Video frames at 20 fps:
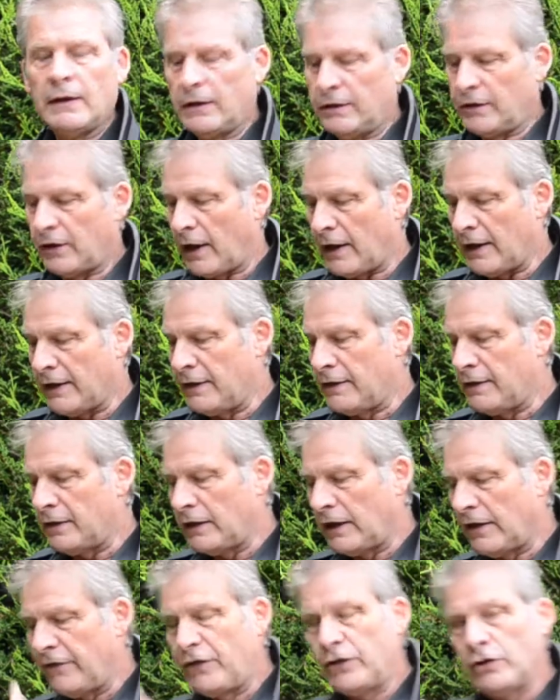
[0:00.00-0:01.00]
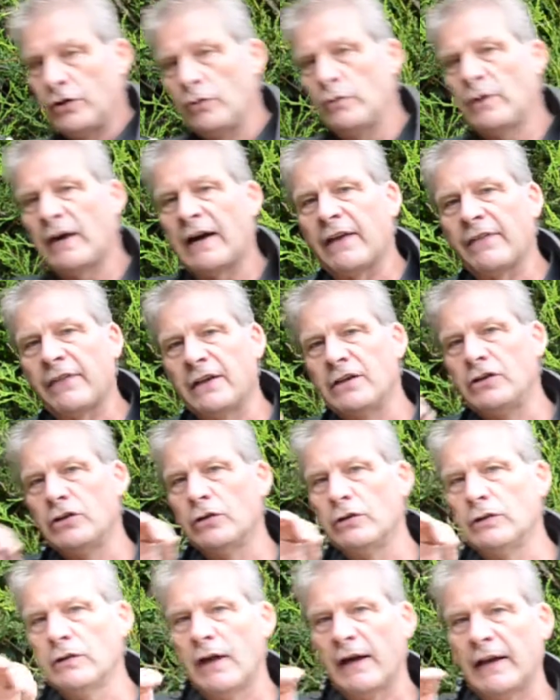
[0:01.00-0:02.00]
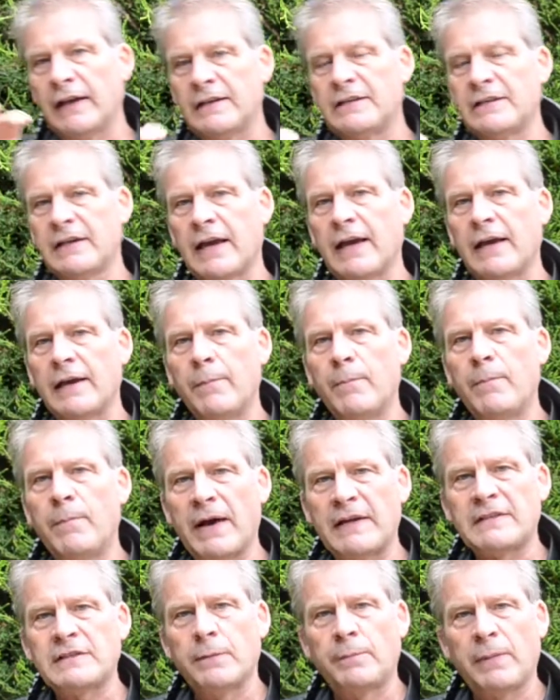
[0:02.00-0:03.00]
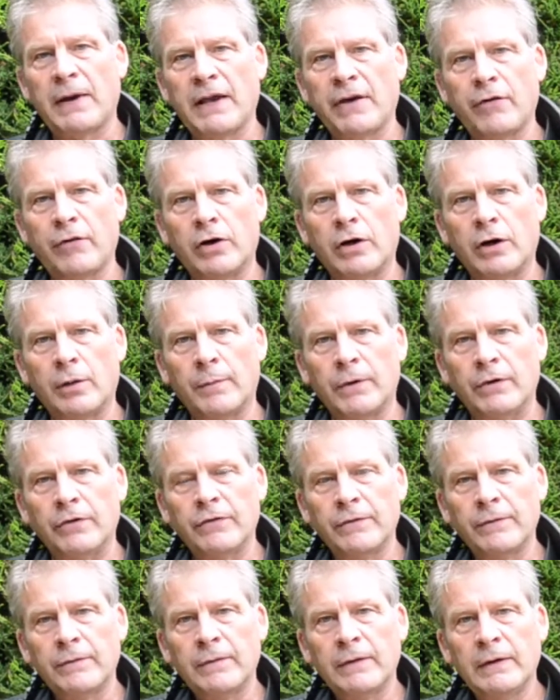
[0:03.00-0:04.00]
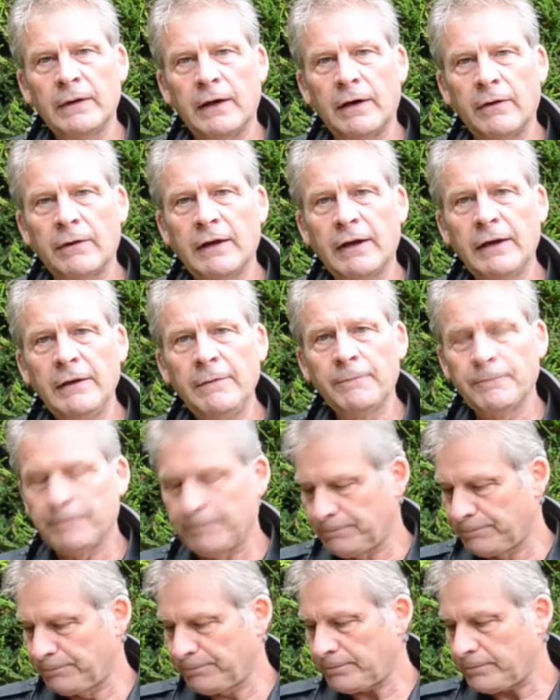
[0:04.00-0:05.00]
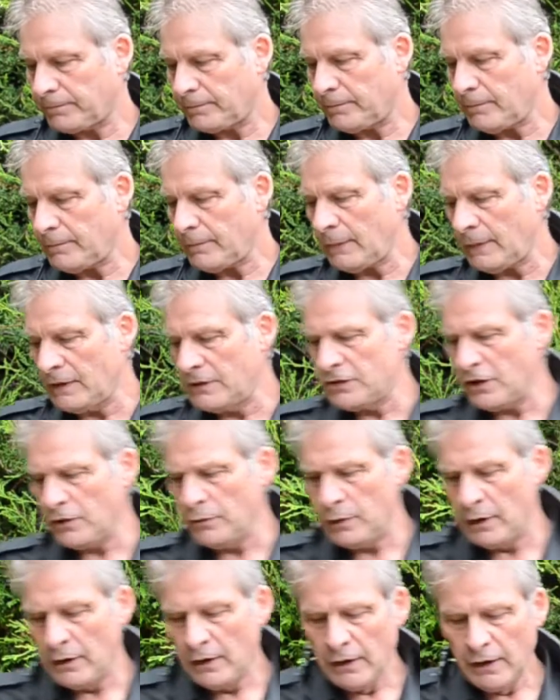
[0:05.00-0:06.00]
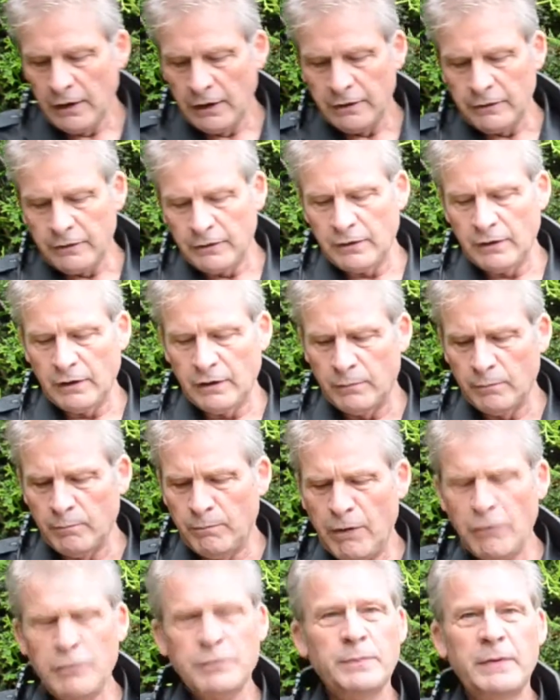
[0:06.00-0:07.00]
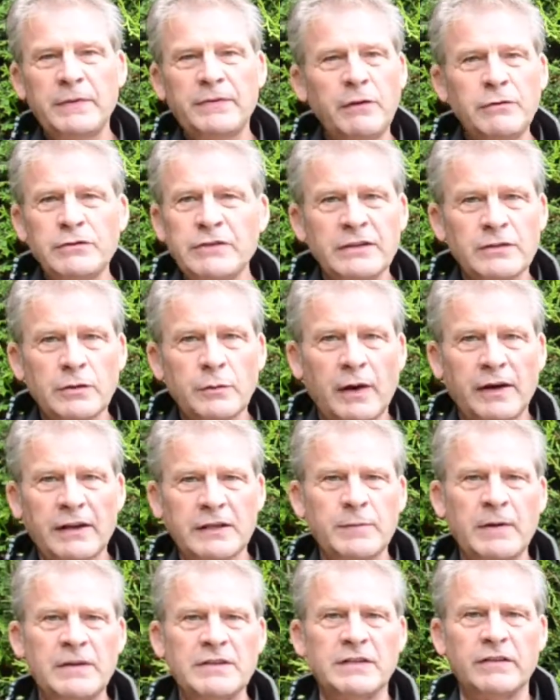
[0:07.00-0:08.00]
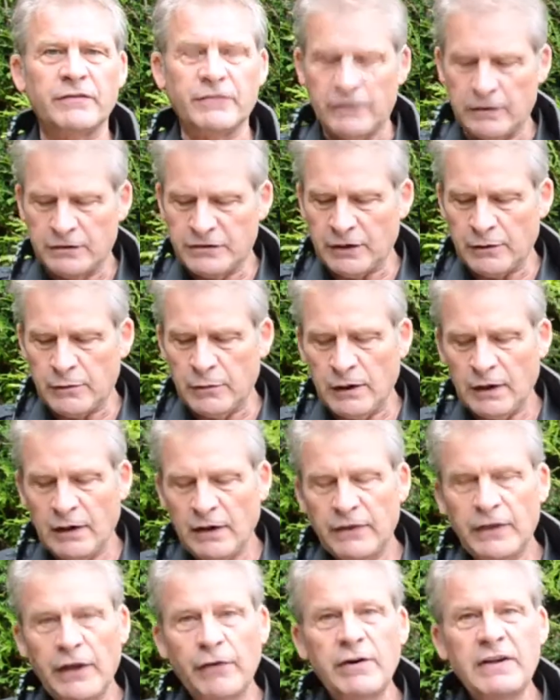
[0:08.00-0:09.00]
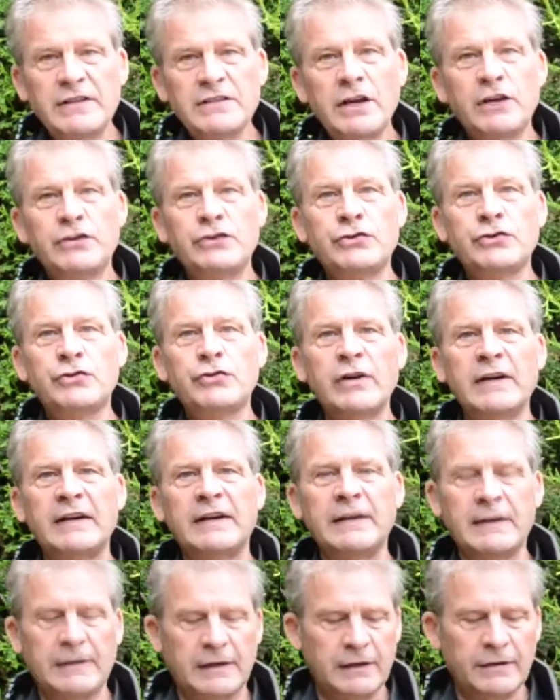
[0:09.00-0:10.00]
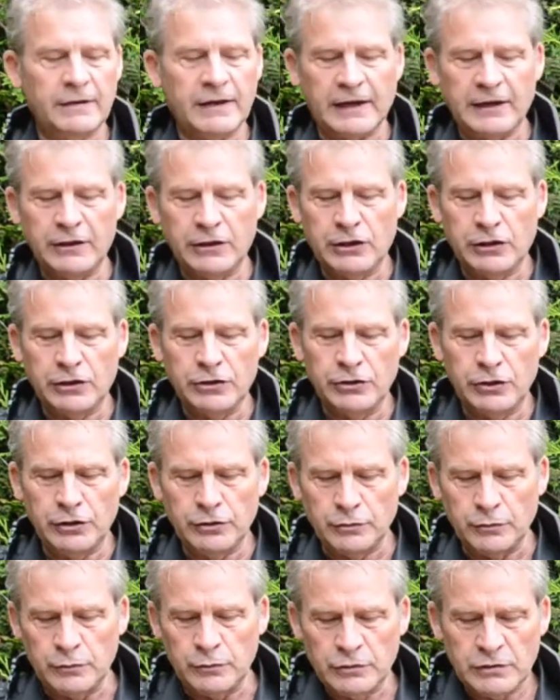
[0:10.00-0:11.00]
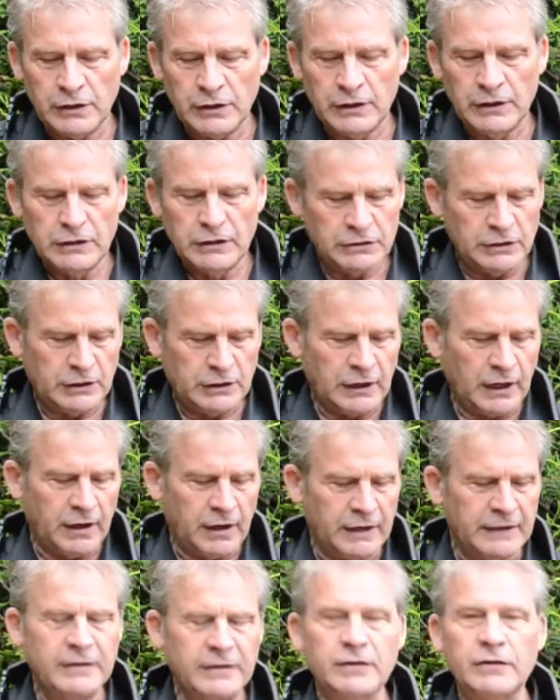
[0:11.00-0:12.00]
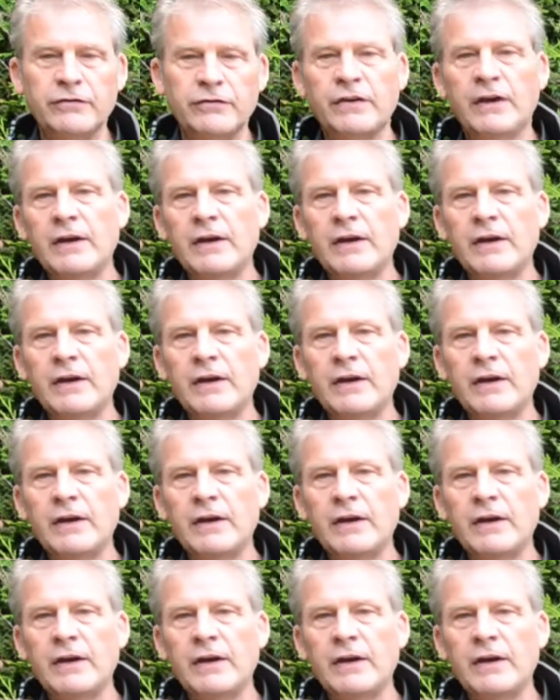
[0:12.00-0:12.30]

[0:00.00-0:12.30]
And if you do that, then you're likely to get better panoramas. Okay? So those things are quite expensive. So there is a trick that you can use to kind of